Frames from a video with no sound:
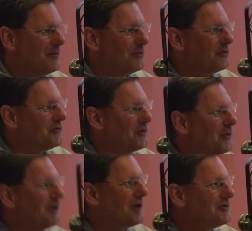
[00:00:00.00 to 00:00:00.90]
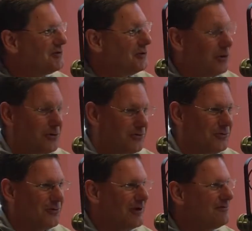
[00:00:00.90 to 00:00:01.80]
was installed last year all
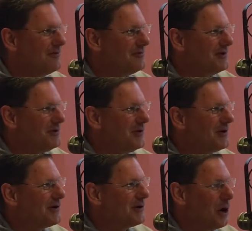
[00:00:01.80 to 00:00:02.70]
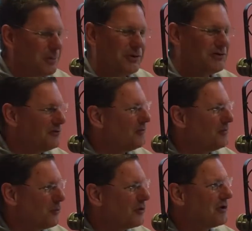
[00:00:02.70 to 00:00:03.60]
through that 52-acre complex is
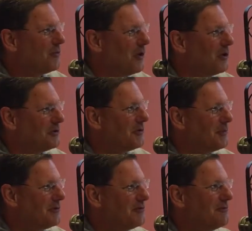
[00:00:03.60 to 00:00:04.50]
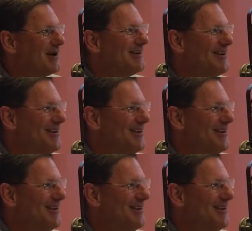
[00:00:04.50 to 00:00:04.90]
working well to the best of my knowledge.